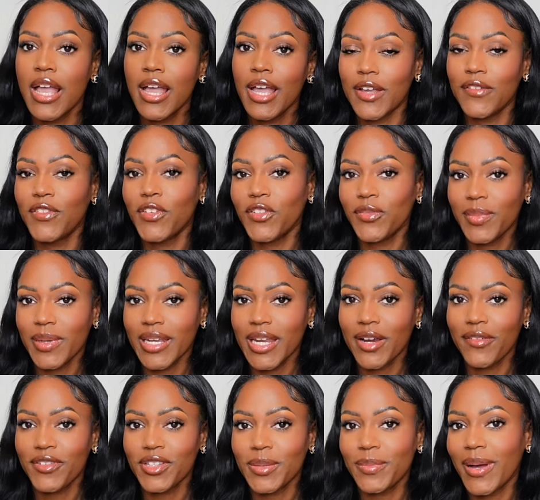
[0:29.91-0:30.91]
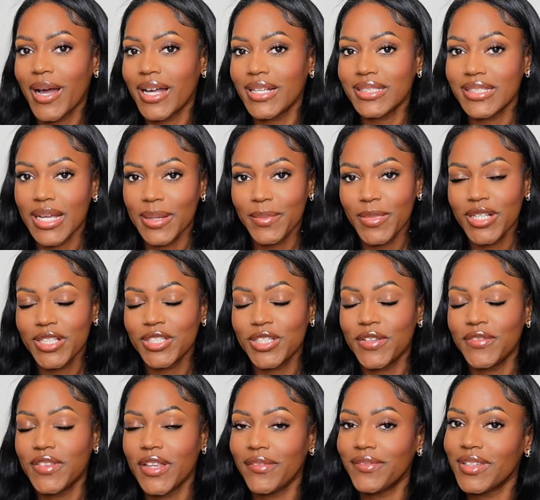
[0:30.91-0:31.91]
If you've been here for the past nine months,
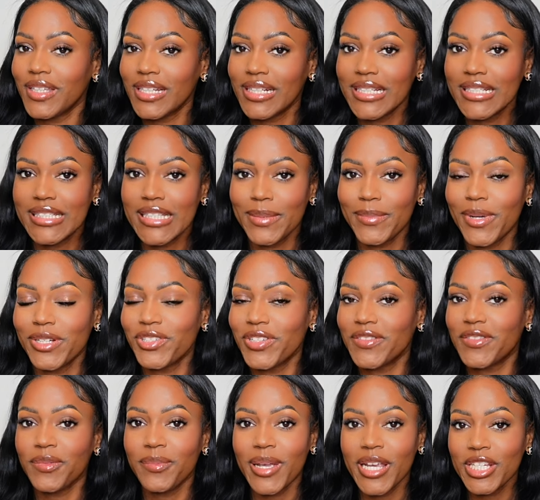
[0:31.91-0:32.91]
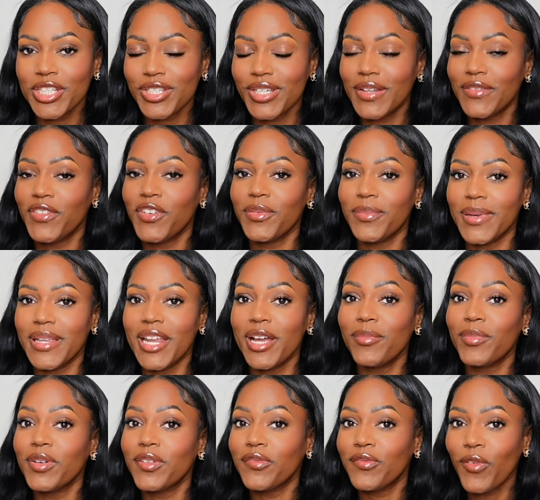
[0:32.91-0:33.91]
you've definitely seen my transformation. If you've been here
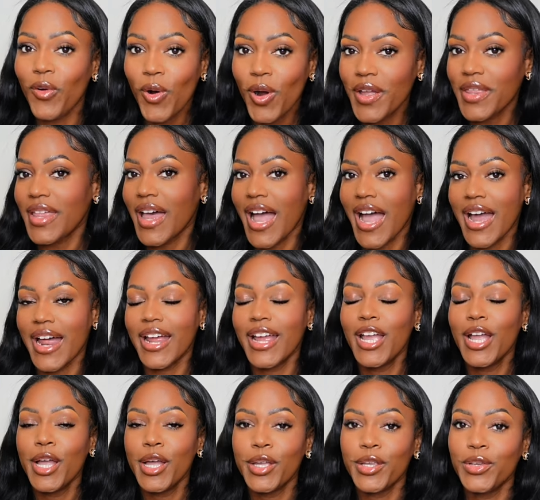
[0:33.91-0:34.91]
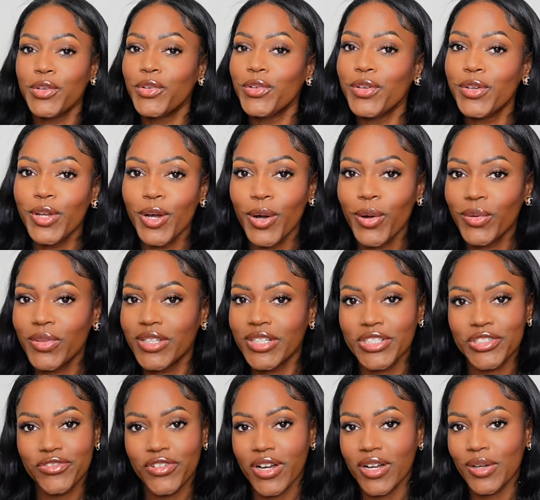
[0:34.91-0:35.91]
before that, you know the
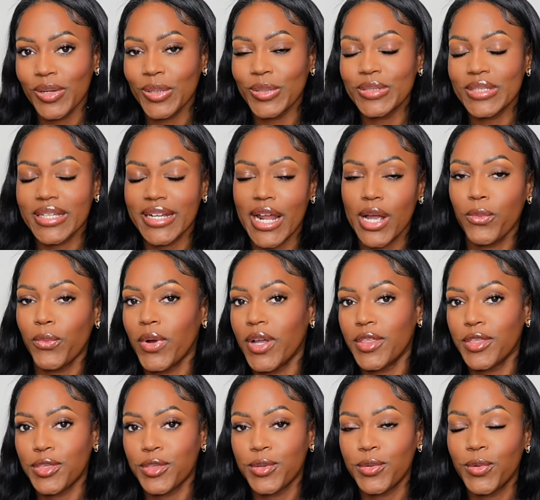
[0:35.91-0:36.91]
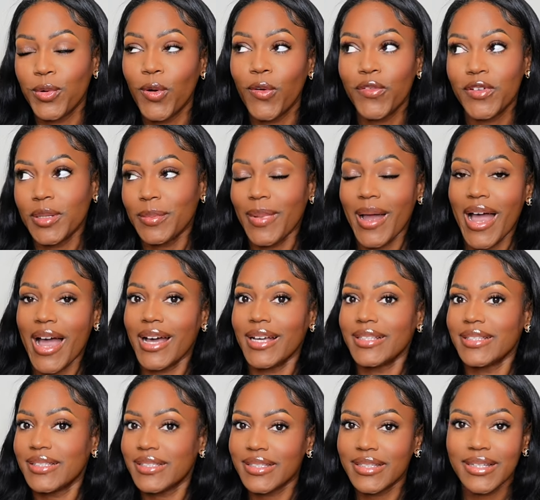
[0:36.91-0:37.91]
struggles that I went through over the
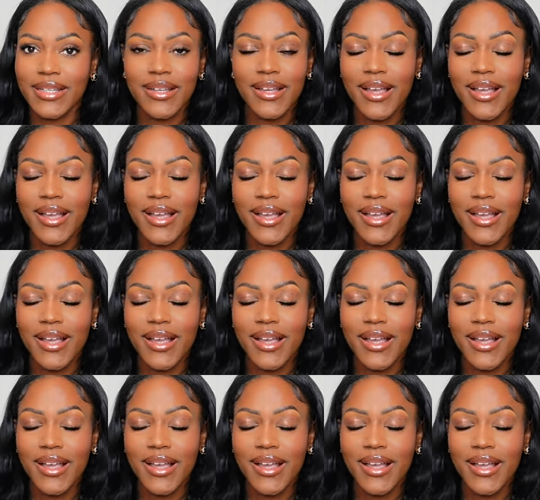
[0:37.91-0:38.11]
past